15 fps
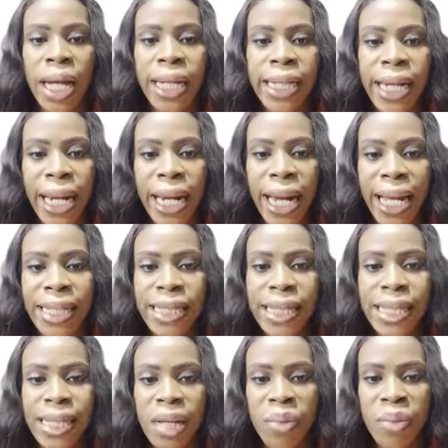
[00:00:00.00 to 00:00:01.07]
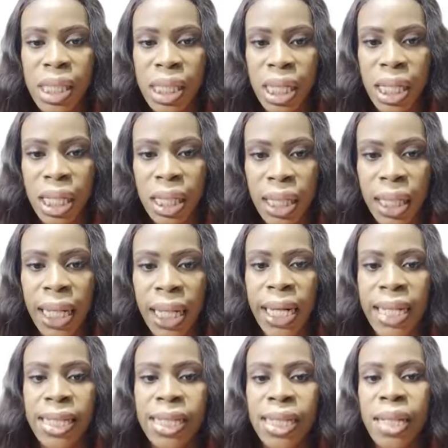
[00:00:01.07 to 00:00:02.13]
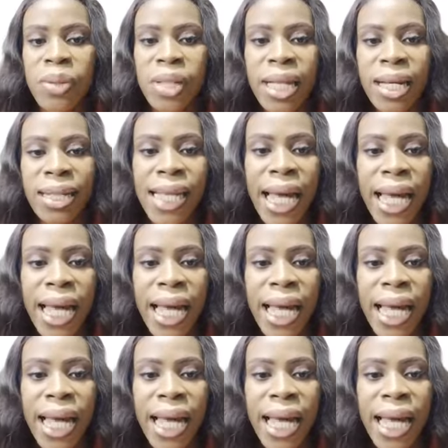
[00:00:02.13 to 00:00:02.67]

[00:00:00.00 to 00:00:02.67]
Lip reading: Then, like sesame seed, there's